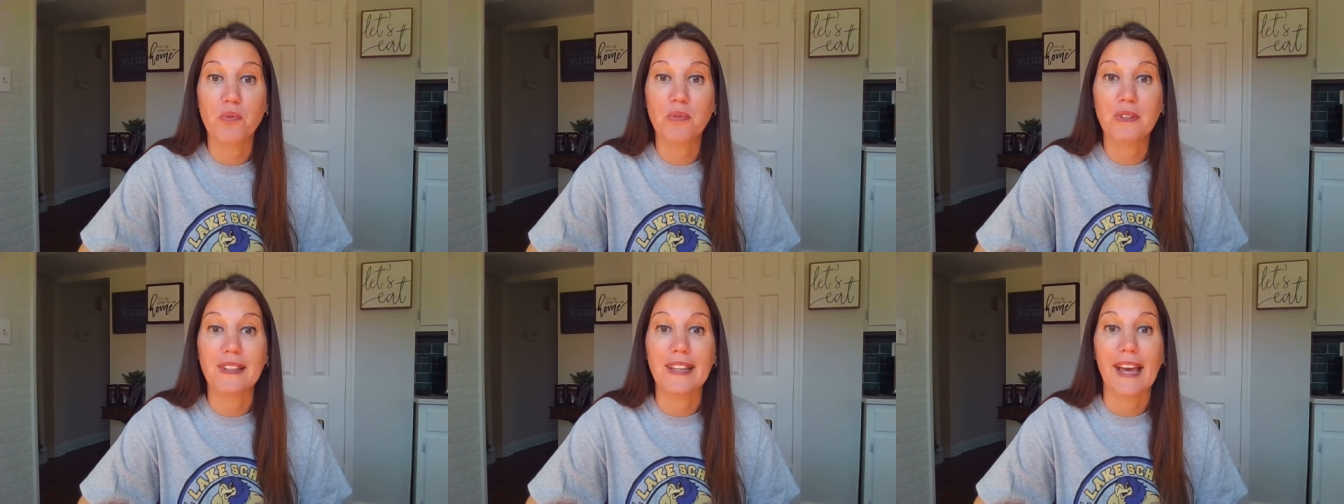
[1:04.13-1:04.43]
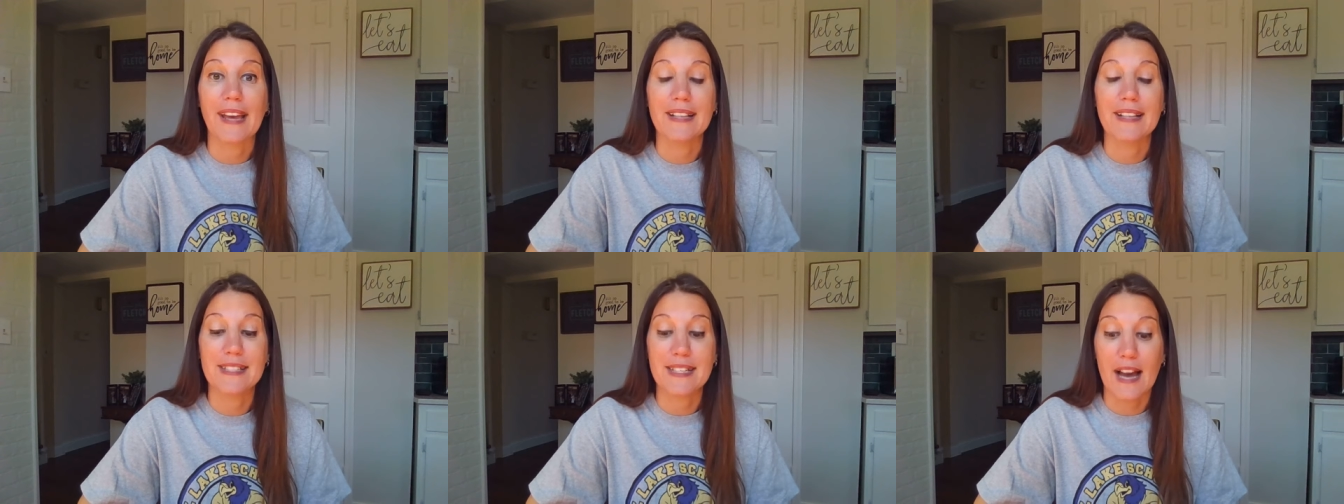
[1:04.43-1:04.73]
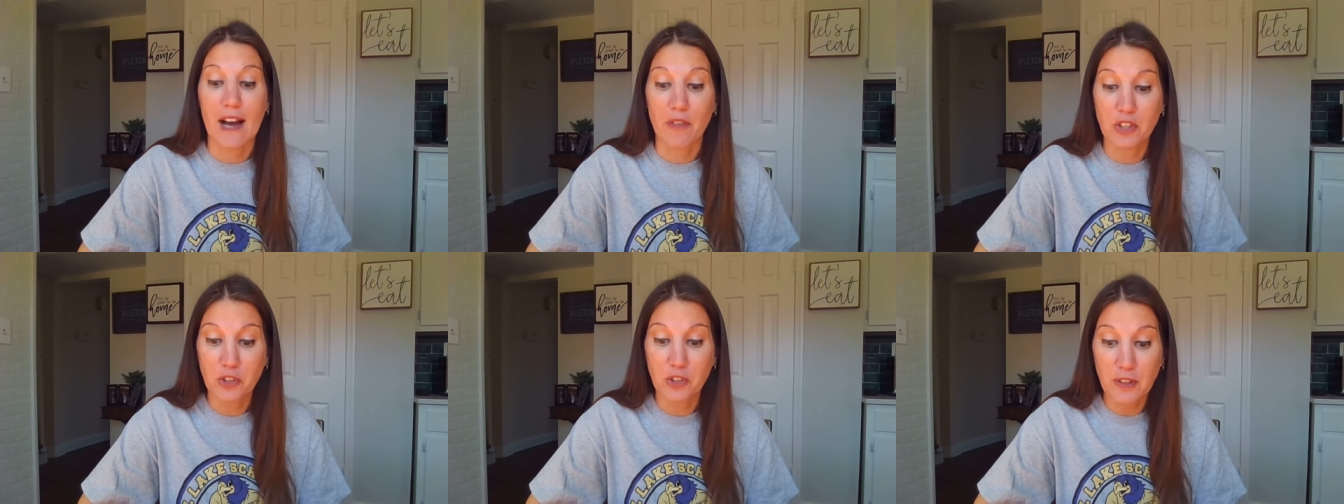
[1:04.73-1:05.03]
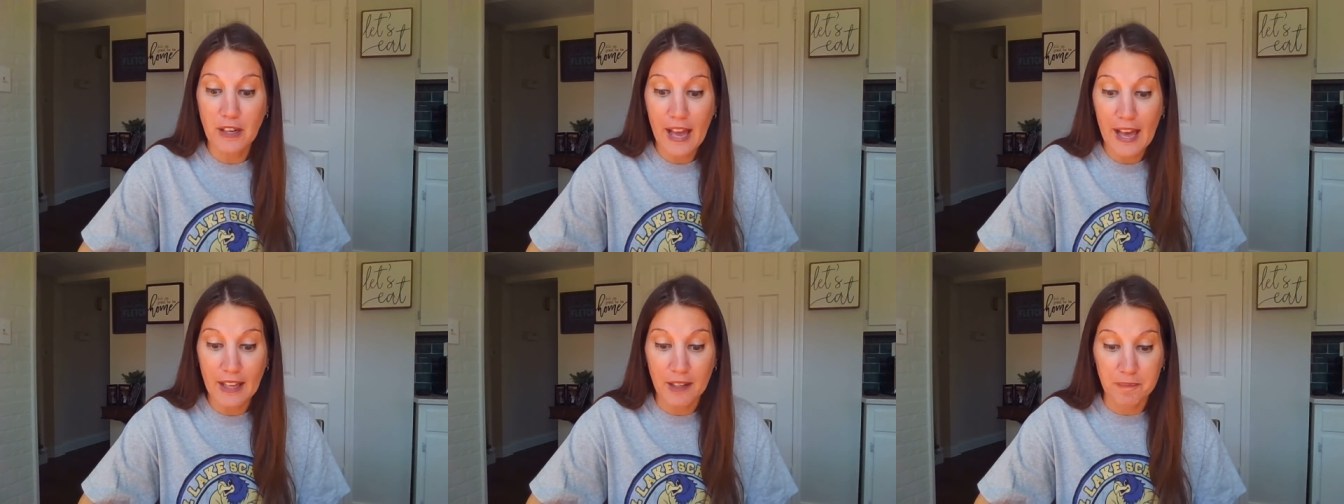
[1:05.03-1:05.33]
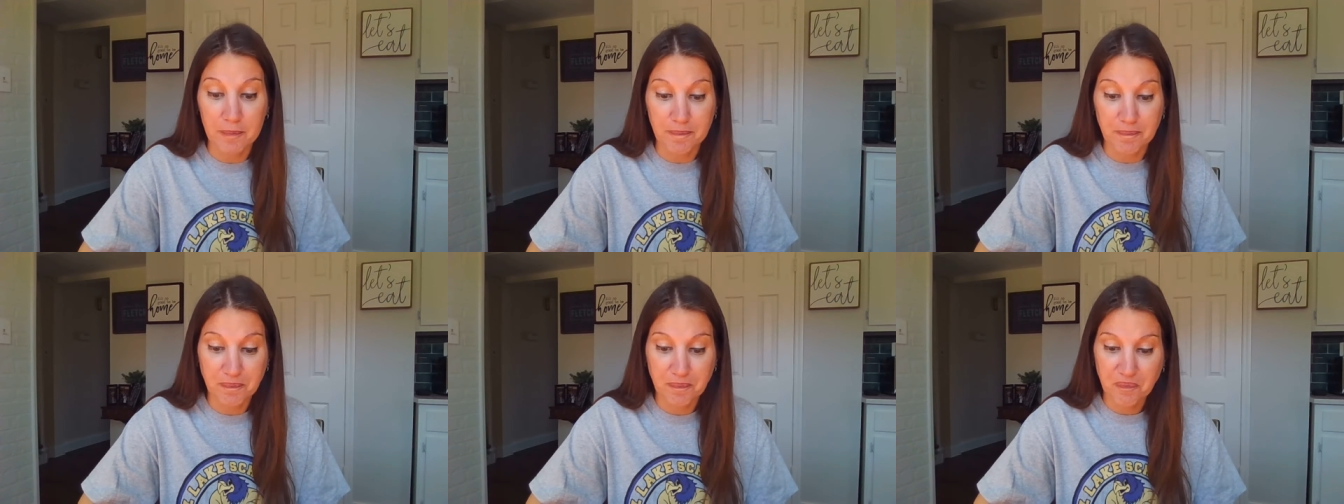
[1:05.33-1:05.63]
you lay down your
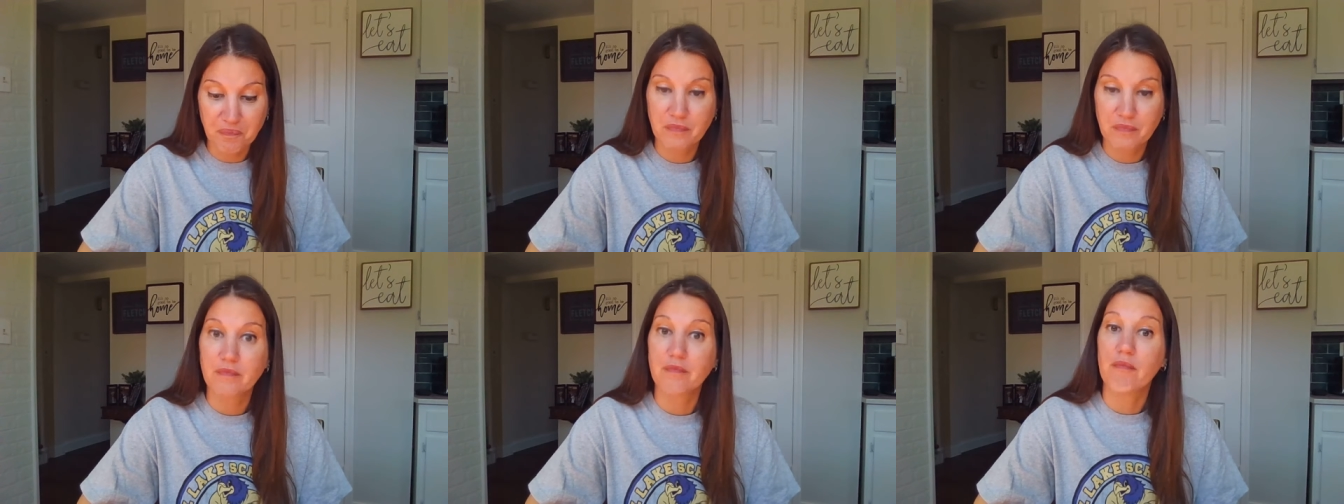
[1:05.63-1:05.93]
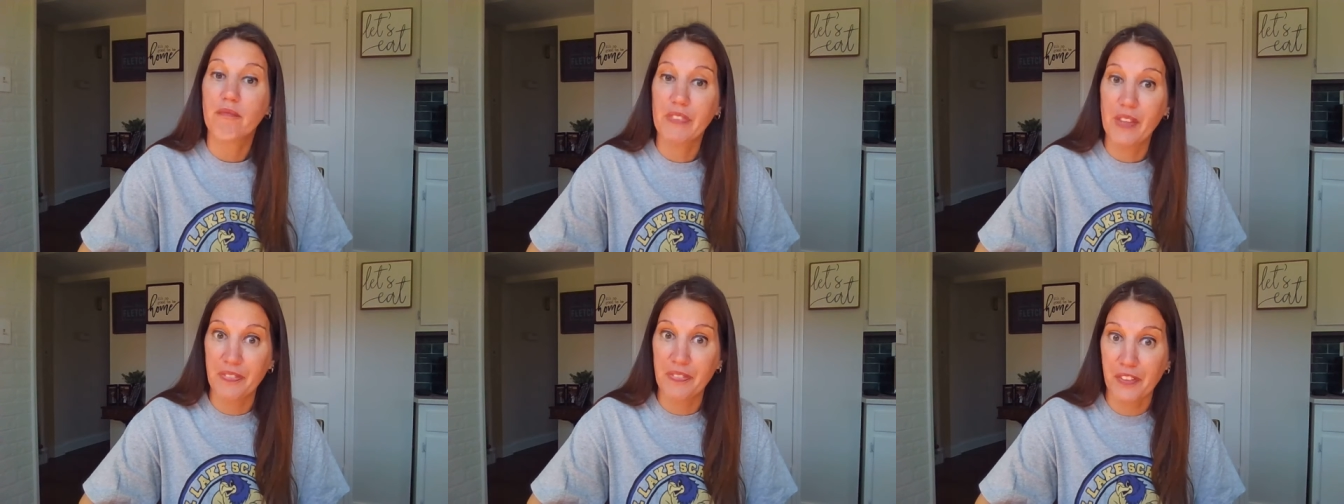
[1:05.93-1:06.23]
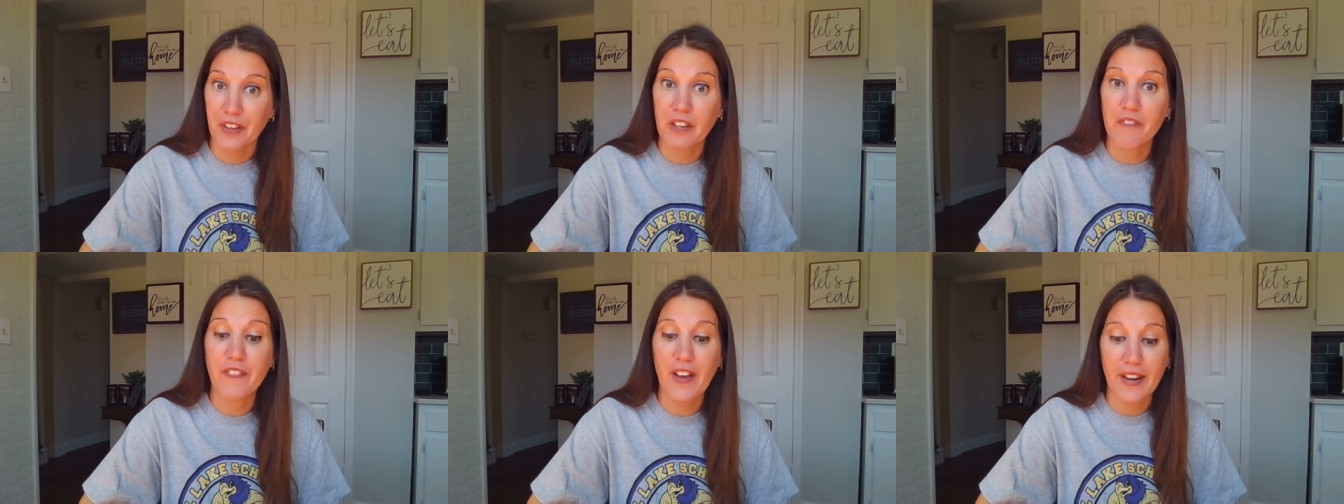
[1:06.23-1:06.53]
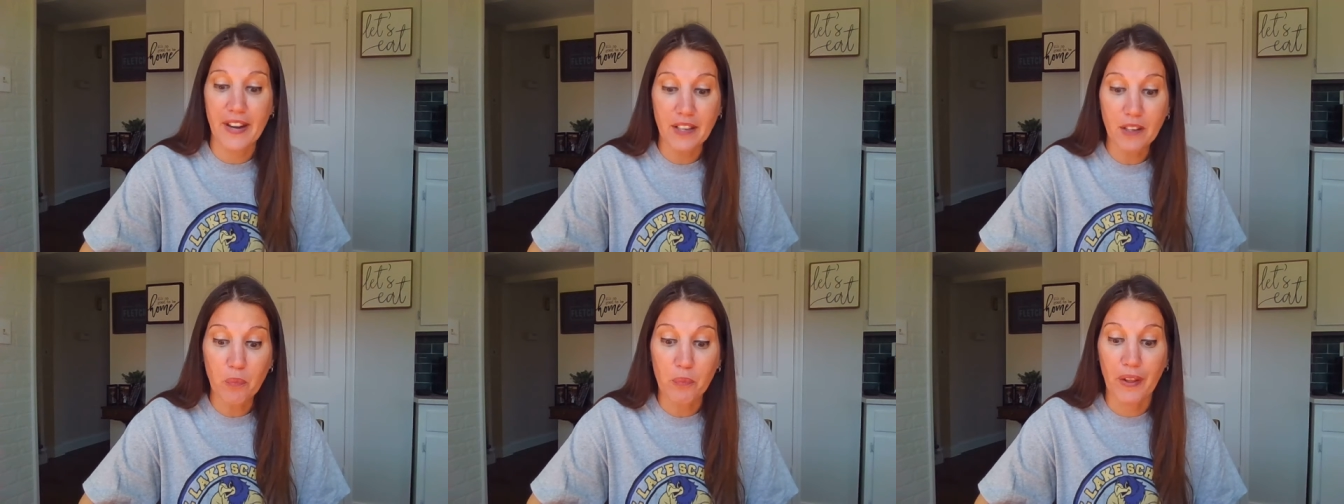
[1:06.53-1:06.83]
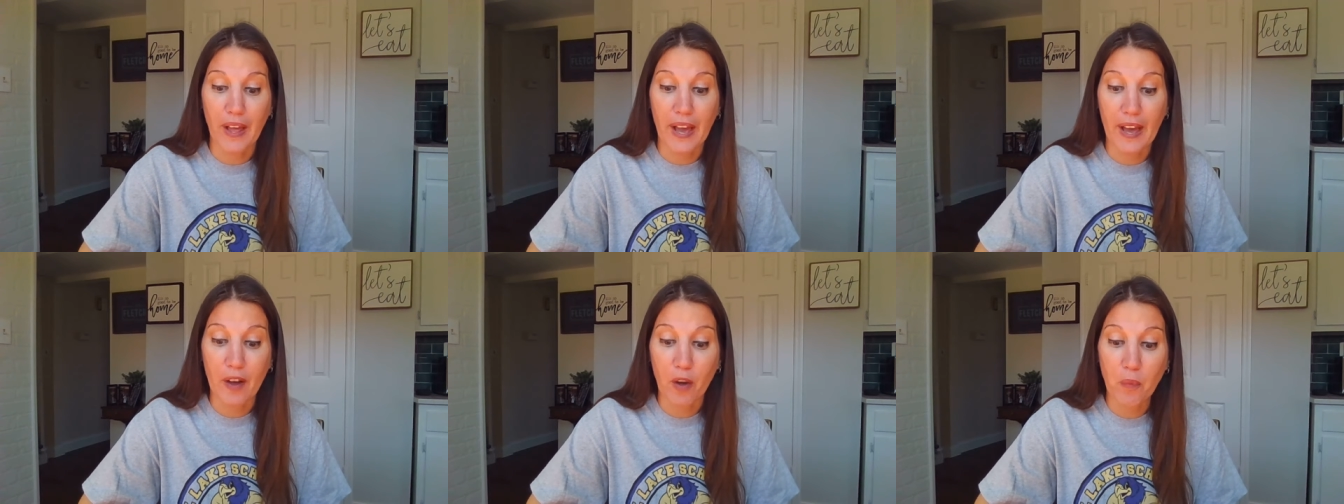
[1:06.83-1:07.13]
head. The confetti
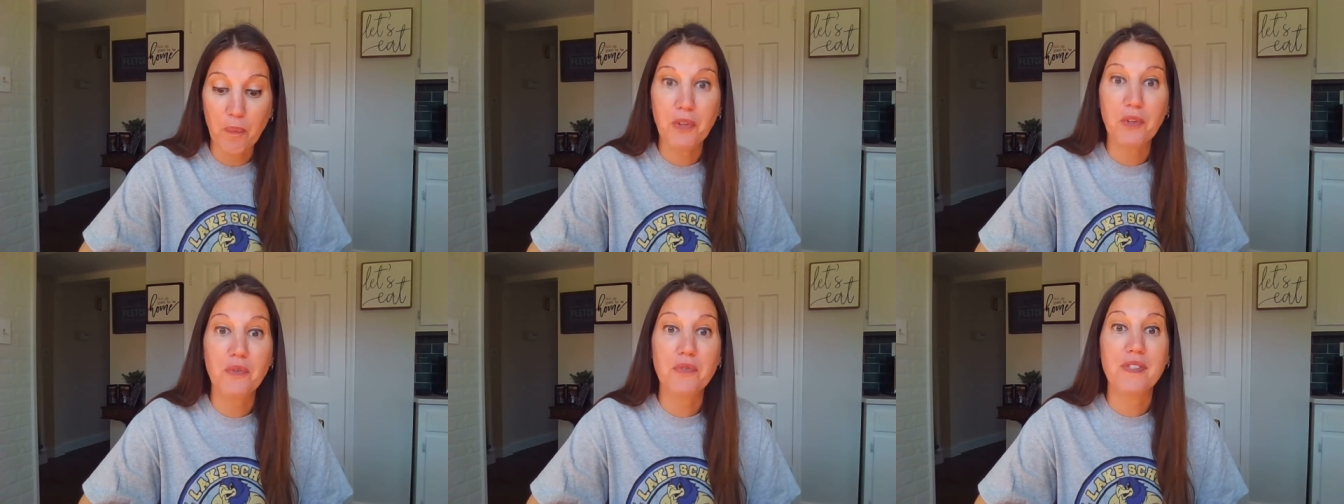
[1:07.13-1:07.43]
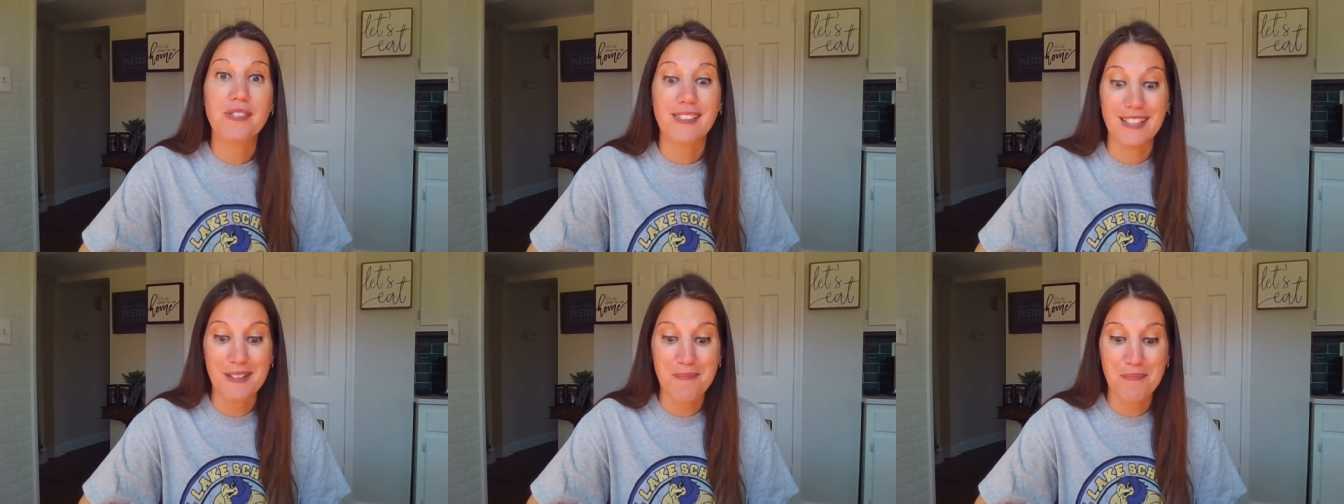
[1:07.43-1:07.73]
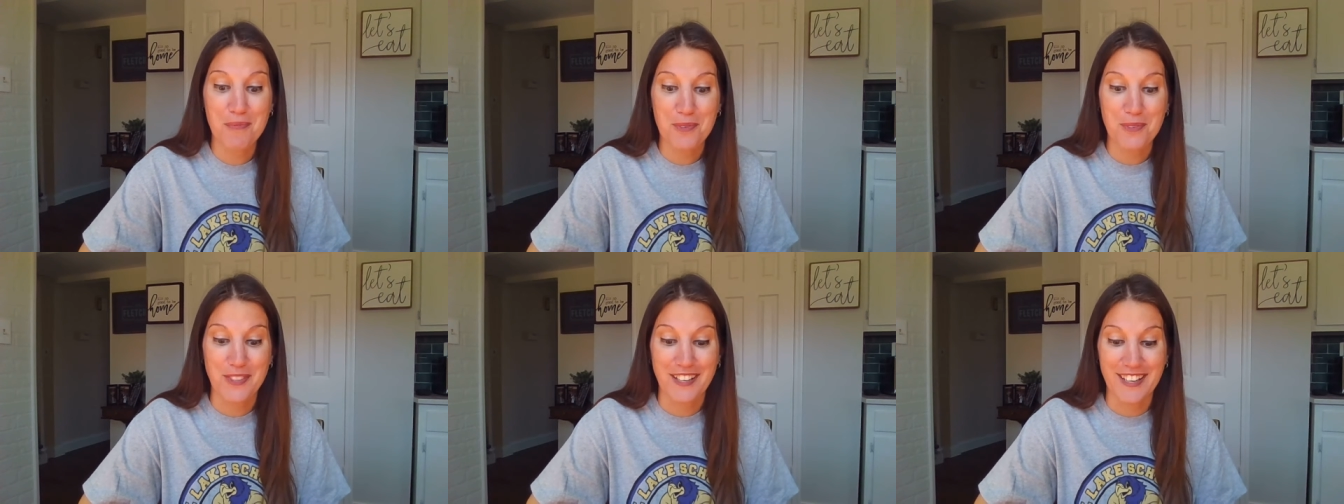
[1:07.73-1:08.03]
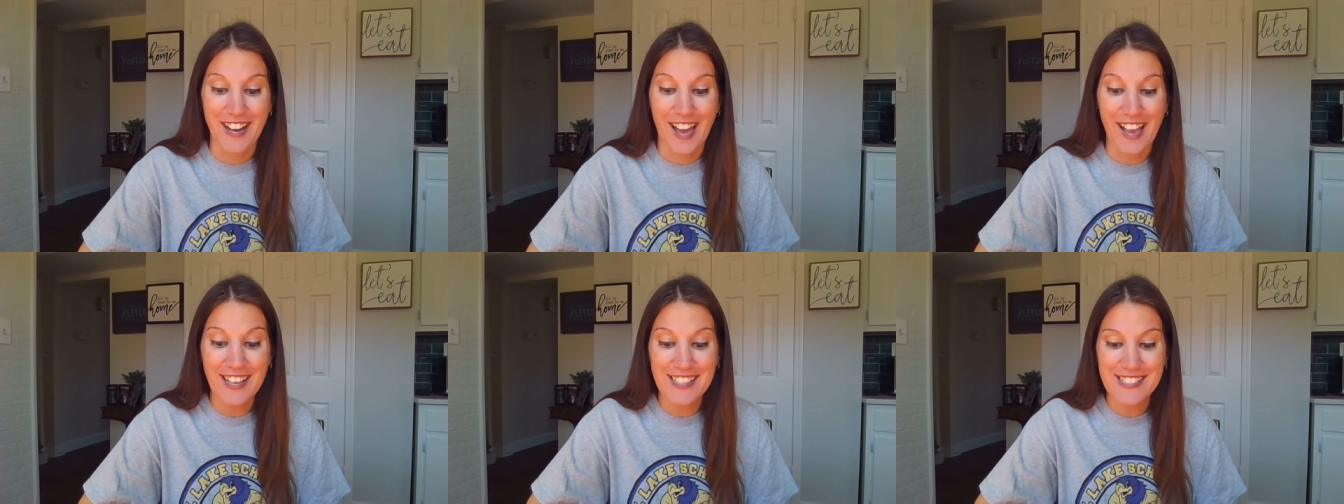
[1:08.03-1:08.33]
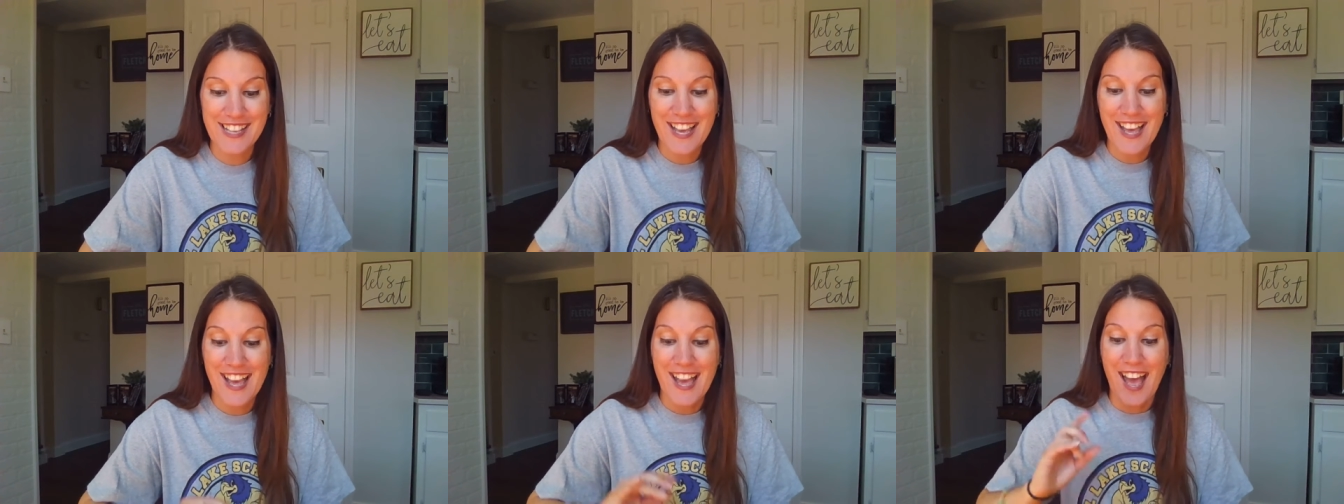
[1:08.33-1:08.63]
will help you sleep through the
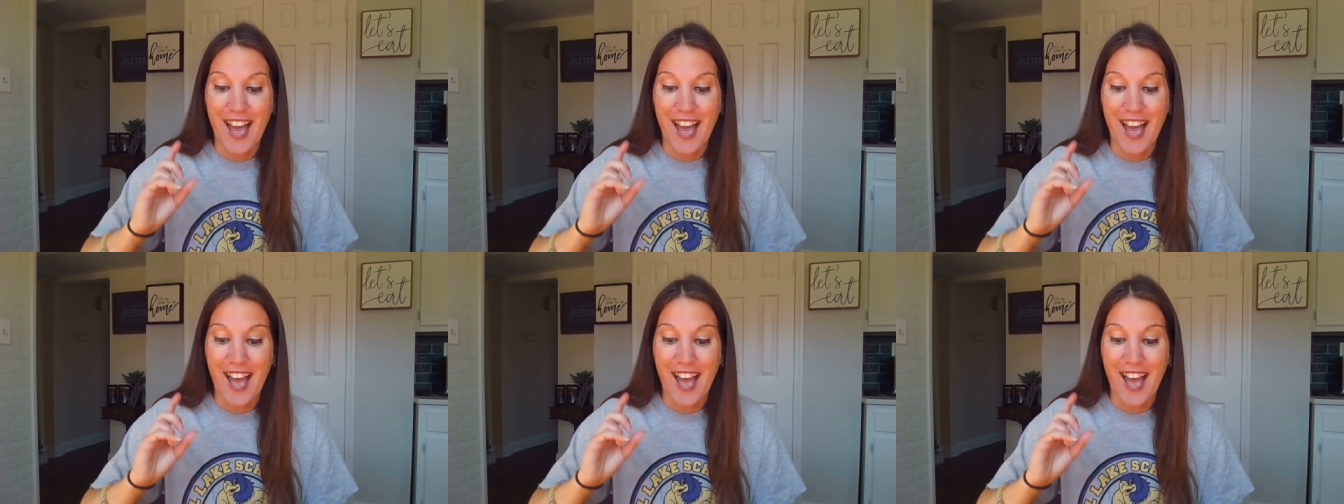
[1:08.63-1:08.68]
night,